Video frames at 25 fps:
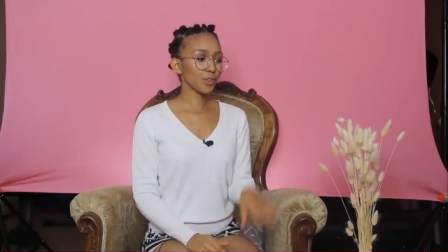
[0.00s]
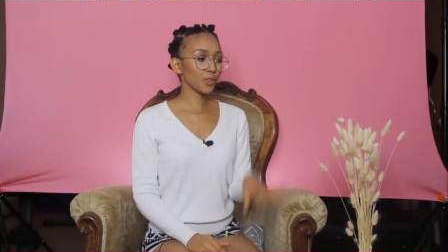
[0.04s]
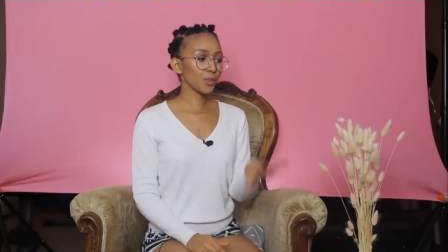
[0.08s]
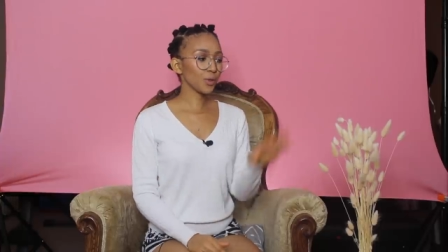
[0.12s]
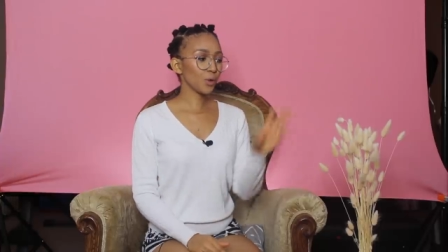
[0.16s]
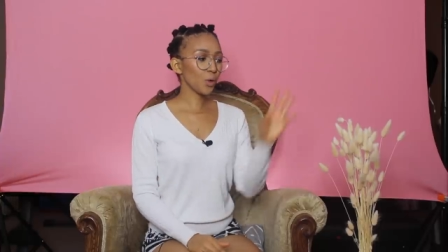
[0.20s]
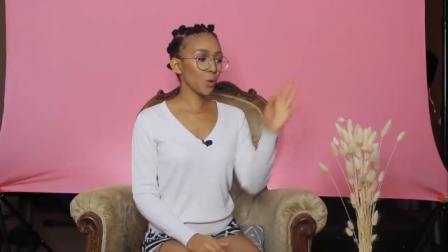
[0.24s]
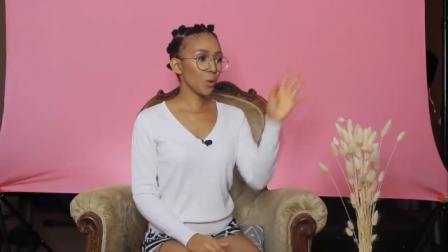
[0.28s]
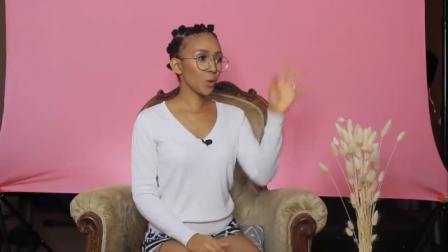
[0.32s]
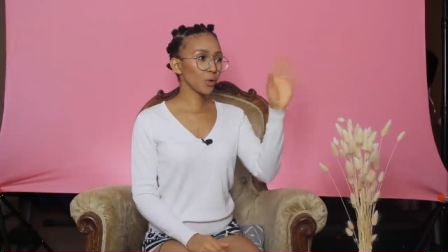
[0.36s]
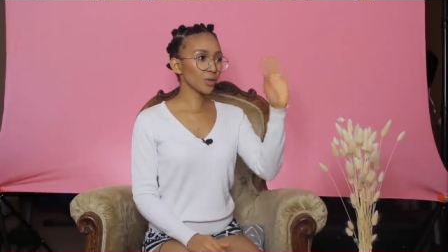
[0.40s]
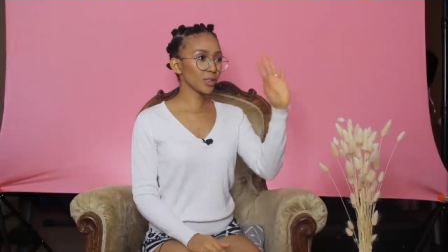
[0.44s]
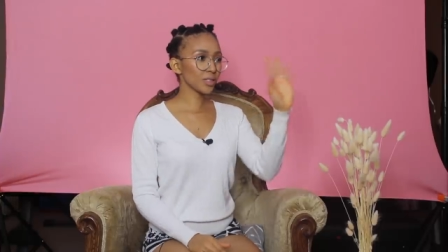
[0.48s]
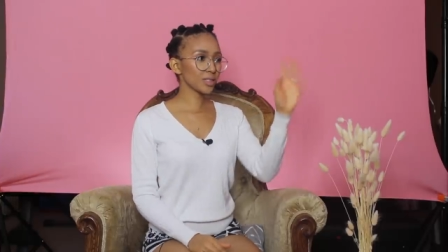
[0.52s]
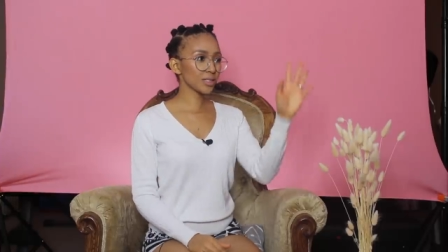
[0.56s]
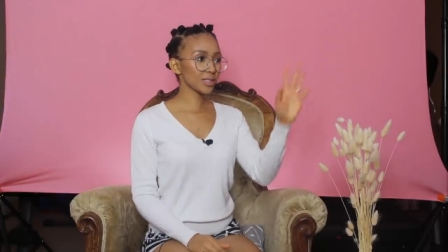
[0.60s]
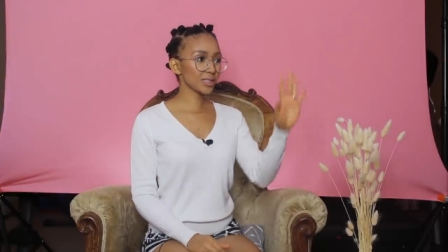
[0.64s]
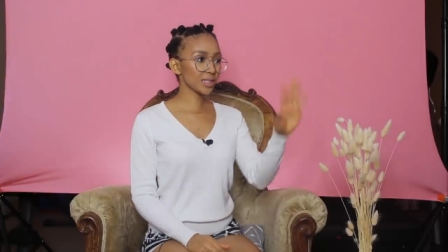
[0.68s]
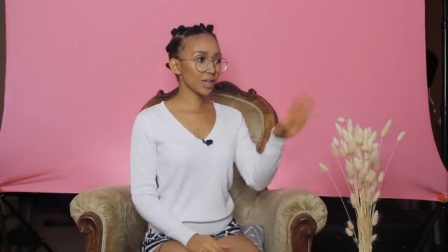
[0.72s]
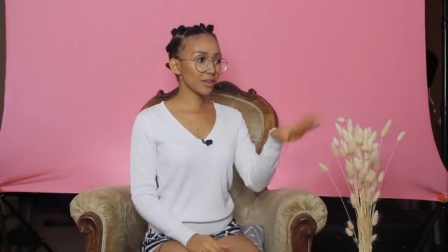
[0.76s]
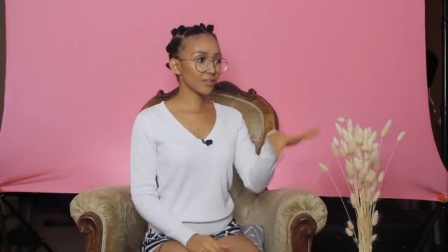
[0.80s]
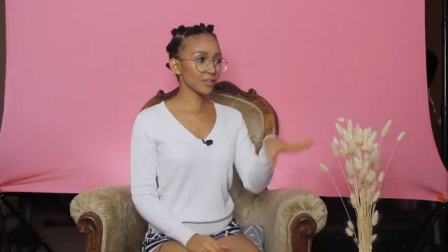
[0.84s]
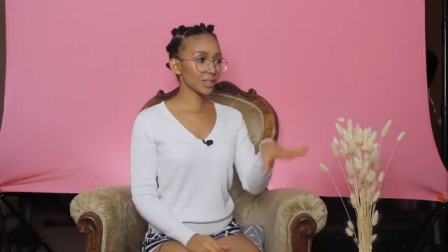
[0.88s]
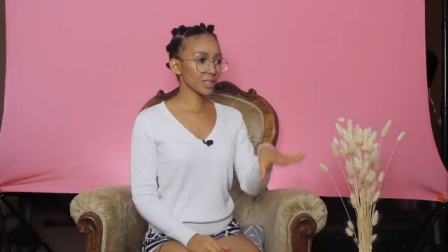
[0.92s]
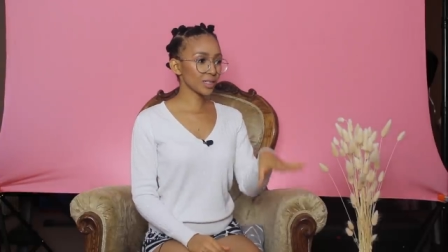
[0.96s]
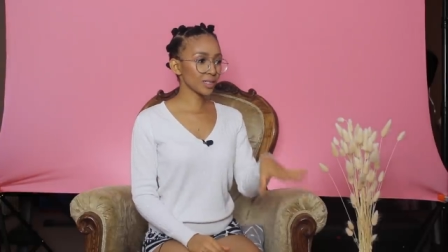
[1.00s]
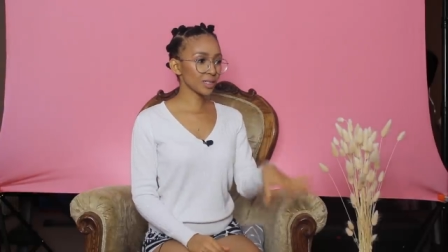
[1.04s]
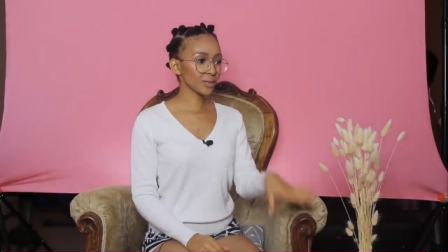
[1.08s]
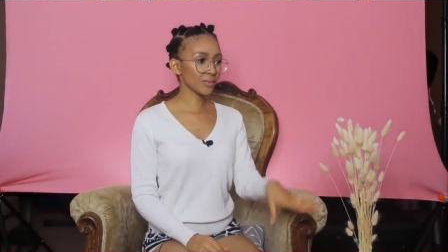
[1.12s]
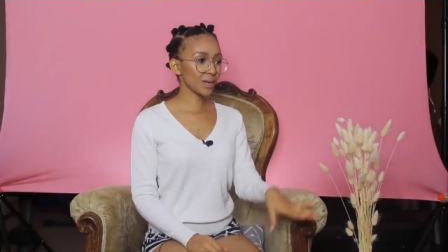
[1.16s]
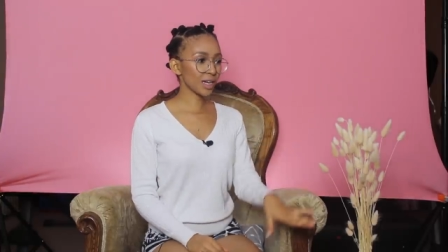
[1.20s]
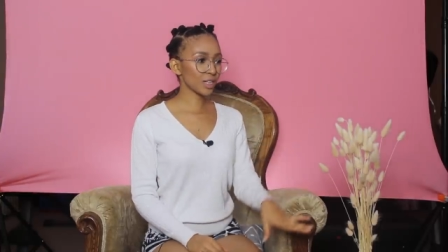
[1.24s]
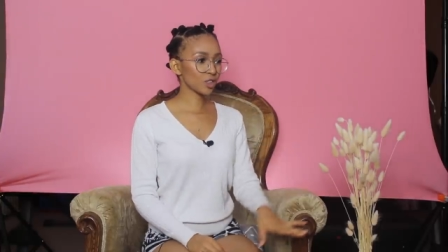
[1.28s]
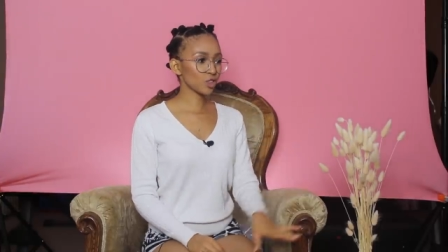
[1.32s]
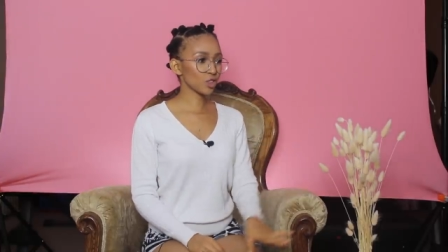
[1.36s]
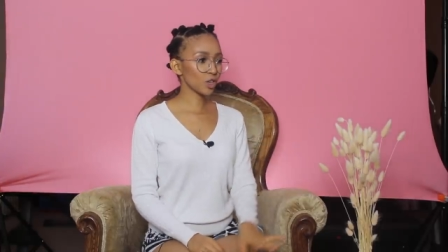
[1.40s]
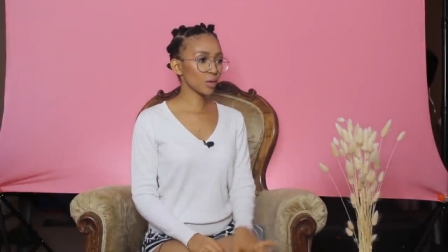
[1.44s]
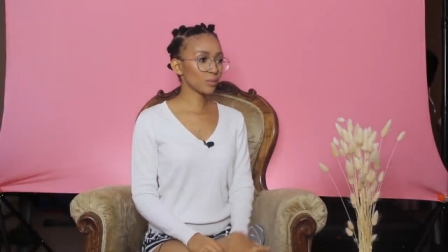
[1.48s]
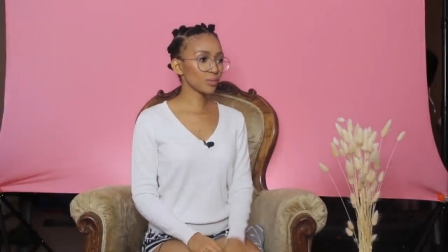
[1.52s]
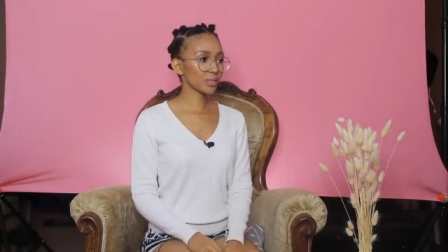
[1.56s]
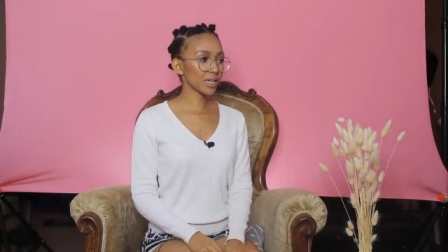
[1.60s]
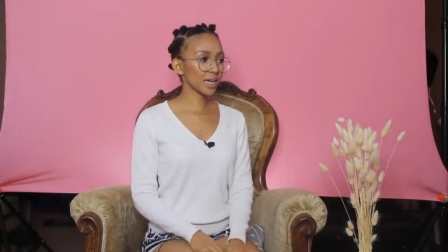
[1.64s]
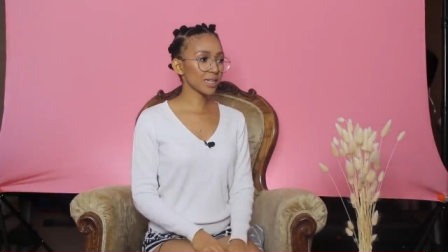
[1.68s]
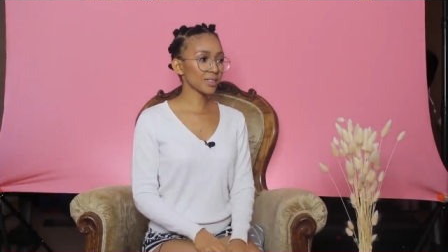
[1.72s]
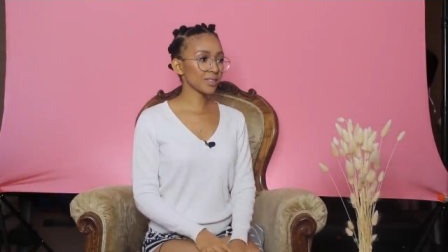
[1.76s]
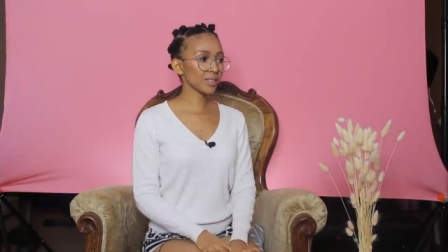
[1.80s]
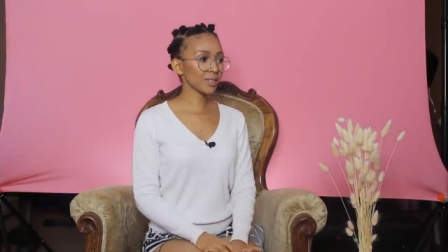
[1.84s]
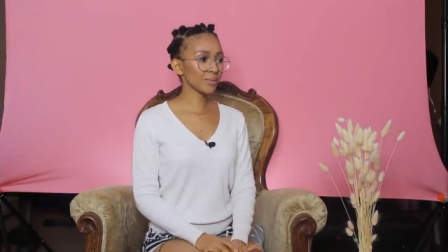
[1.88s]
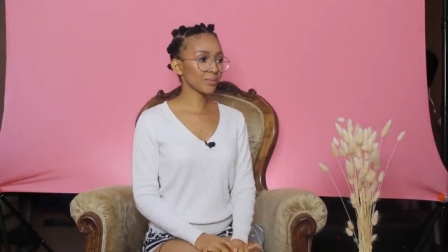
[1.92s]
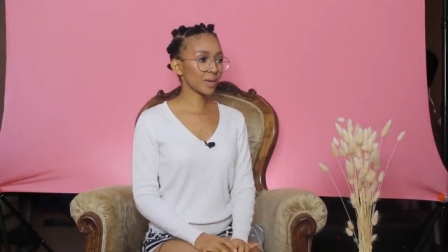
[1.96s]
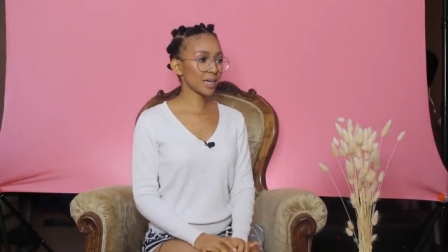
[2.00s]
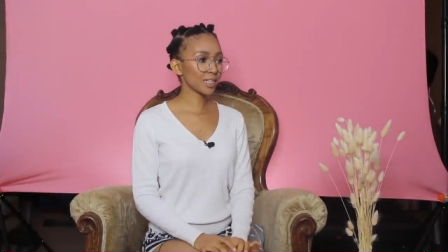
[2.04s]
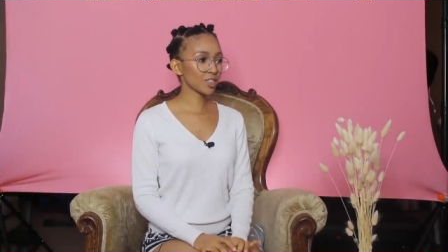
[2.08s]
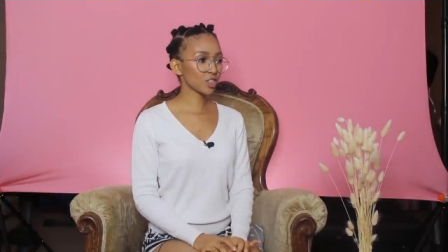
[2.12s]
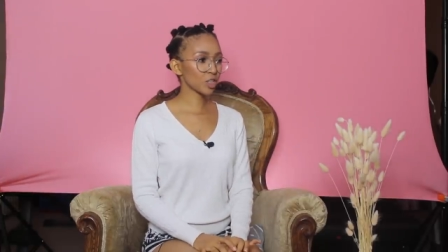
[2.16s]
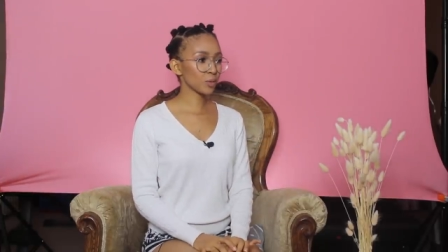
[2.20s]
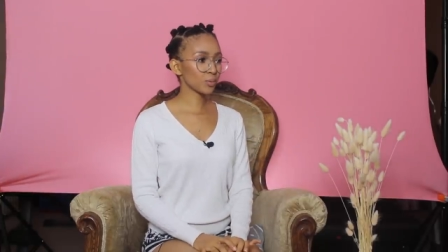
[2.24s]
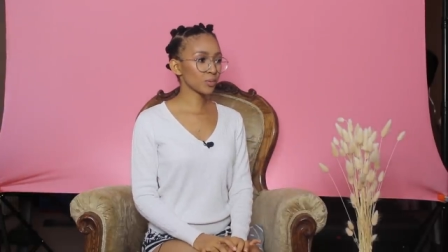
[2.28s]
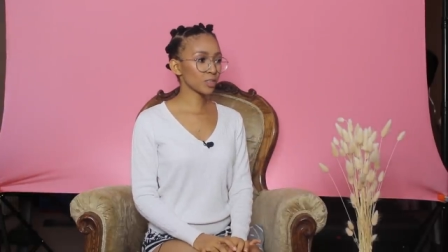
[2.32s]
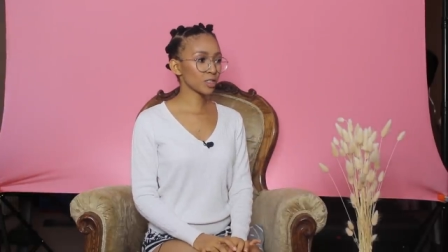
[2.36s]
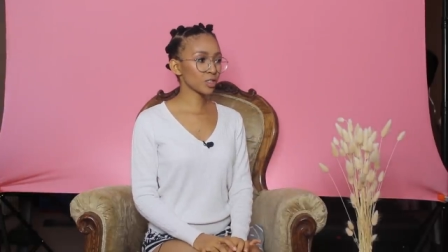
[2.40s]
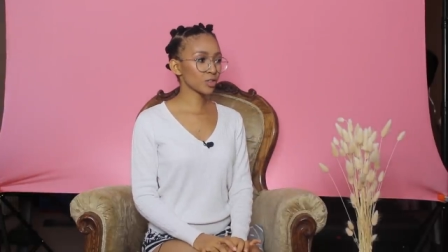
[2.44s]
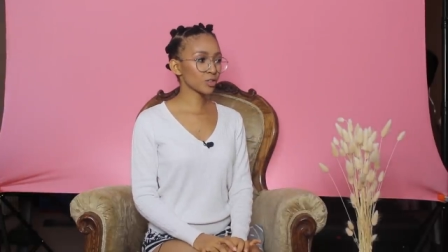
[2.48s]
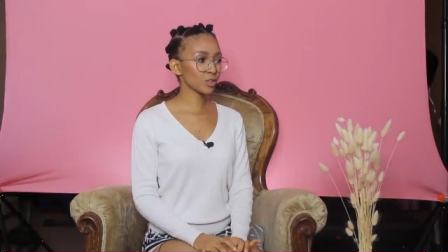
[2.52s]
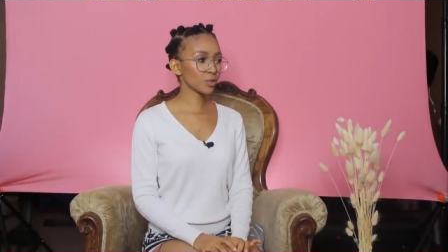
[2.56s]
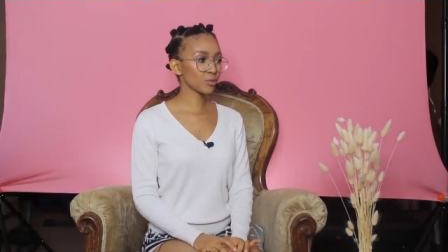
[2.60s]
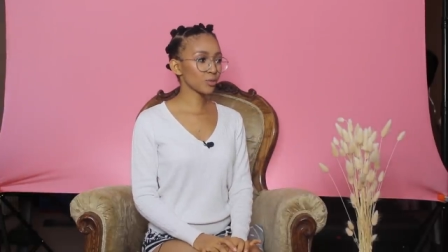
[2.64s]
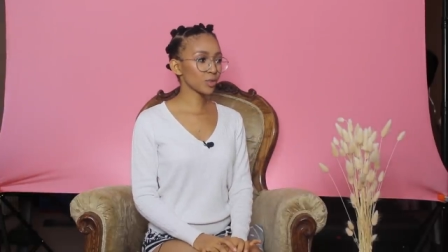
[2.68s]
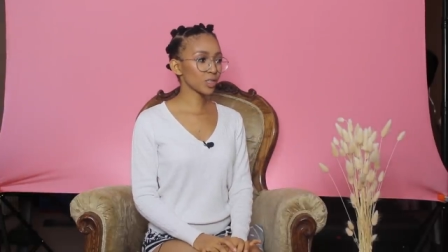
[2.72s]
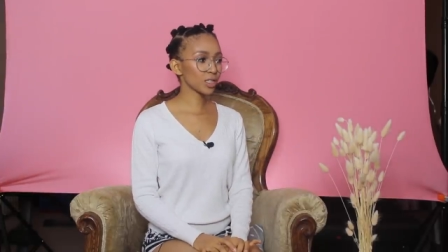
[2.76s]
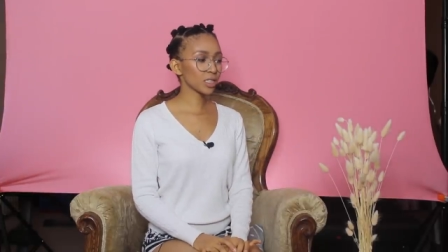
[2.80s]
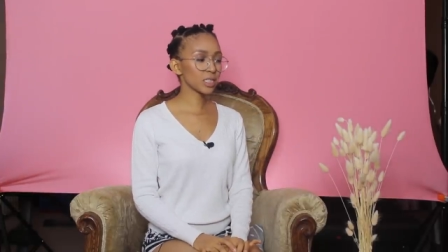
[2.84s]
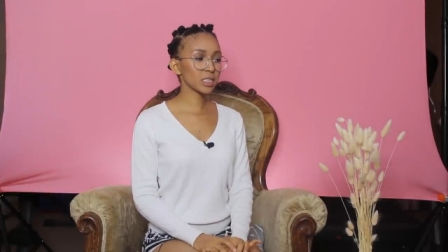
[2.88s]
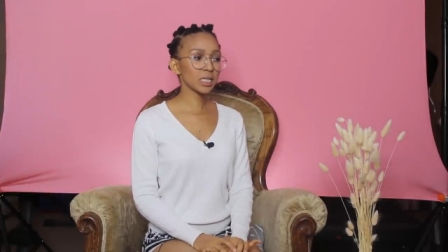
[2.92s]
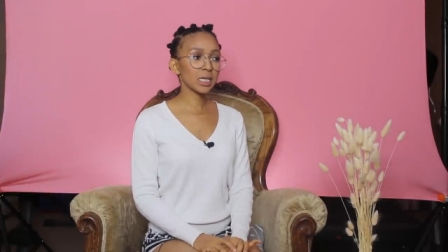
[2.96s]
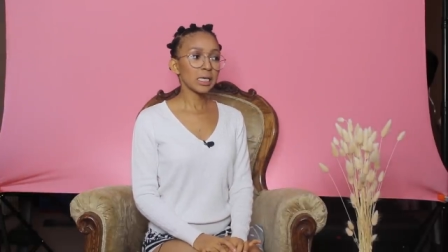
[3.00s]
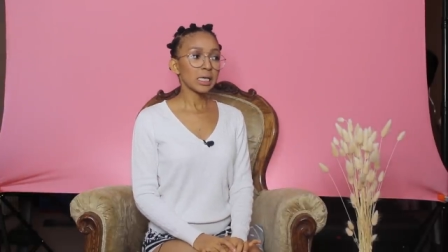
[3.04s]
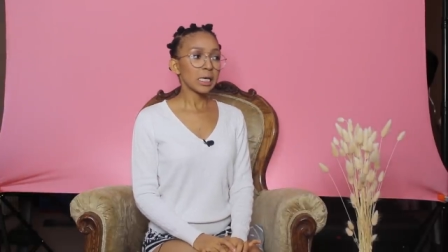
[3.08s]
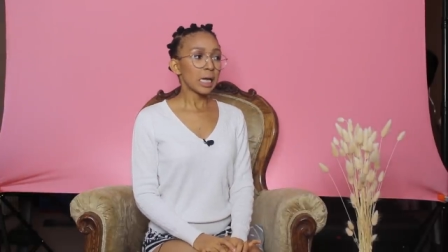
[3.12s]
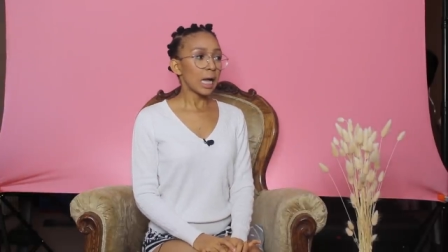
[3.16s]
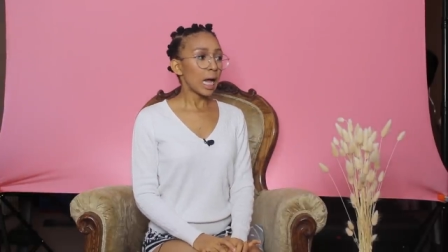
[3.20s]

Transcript: you know, all the stuff that is in my job title and my job description,